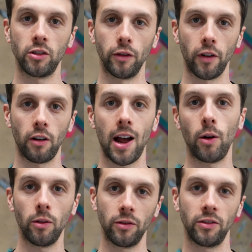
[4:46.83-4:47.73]
too far
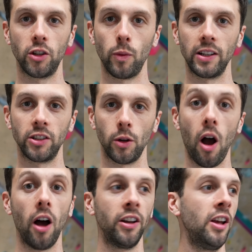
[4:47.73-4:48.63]
out, the swing's too
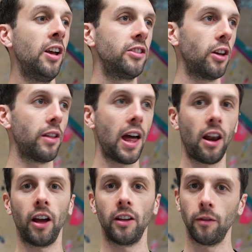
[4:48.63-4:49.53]
hard. So then
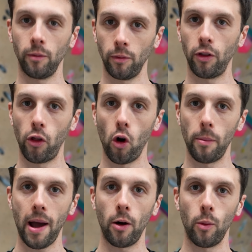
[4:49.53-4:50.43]
I thought
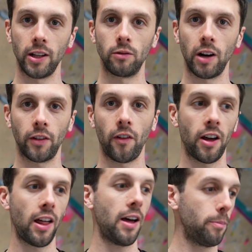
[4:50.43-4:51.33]
about a way to rectify
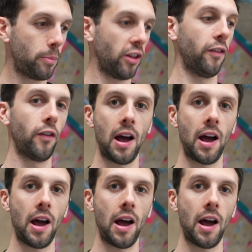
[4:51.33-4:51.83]
that, put the foot